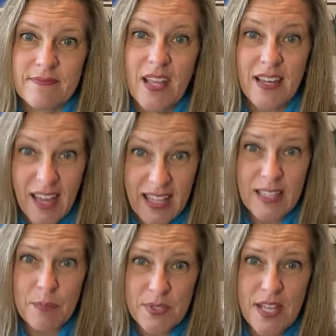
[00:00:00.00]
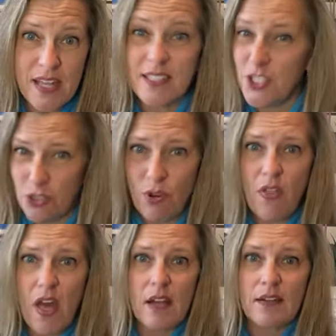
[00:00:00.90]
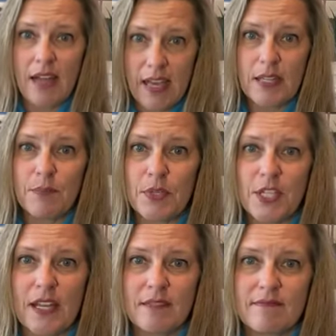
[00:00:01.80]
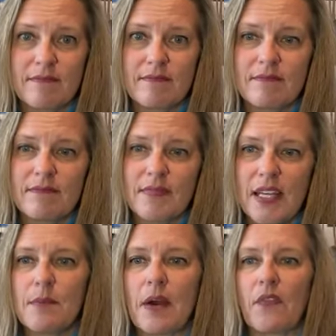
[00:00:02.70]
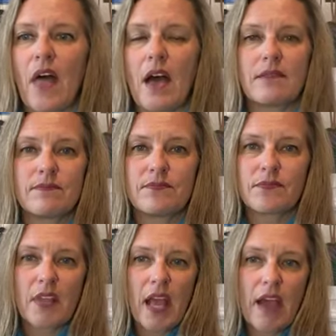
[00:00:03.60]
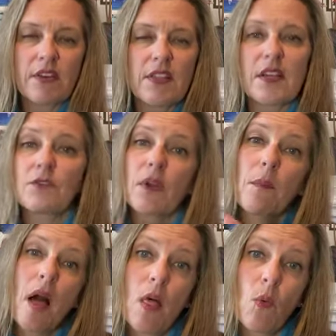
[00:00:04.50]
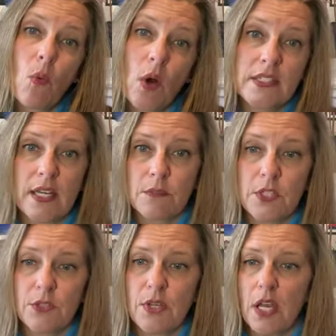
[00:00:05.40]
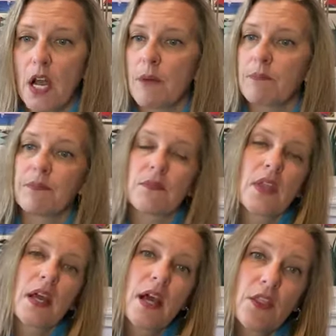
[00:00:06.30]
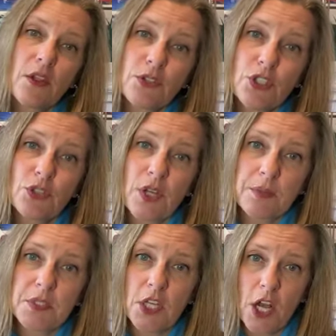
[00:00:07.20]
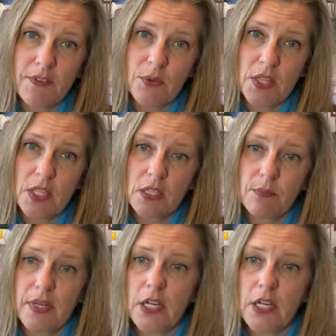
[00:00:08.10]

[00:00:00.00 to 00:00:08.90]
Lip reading: 90%. Did you know that? 90%? Think about that. Everything from what time do you get up? Those 2 cups of coffee with a little bit of